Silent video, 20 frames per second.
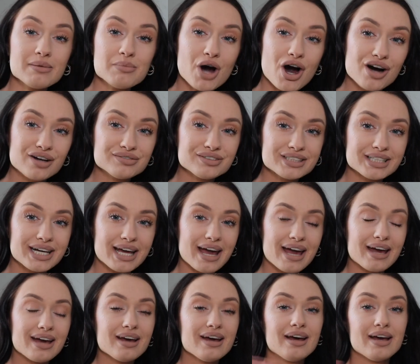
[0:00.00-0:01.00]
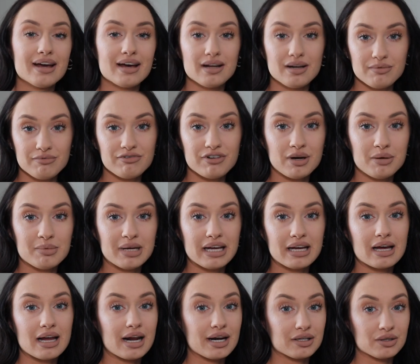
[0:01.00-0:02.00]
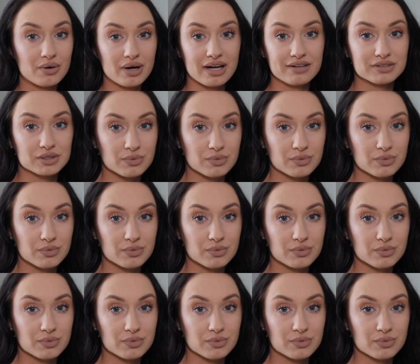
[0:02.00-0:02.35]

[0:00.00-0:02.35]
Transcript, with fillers: I'm off today and I'm filming and I don't have